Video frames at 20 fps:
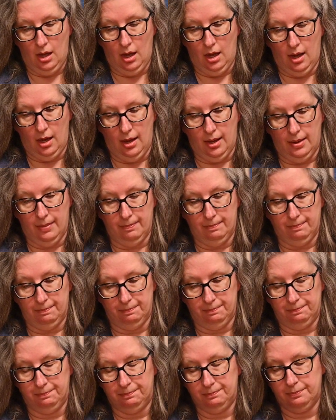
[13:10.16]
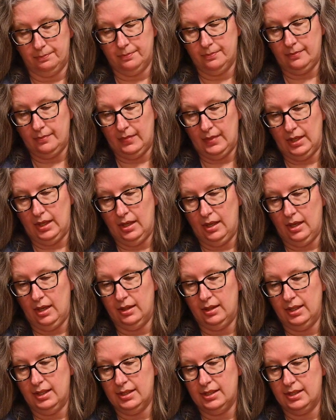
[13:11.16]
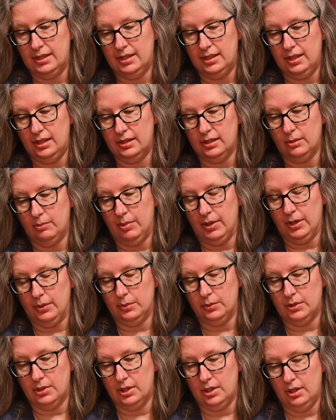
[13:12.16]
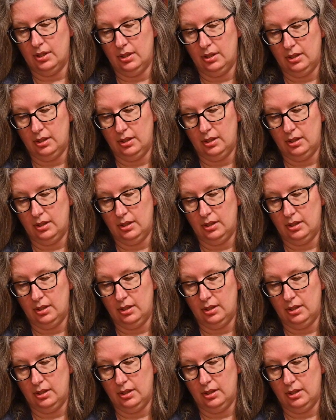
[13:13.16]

And this is about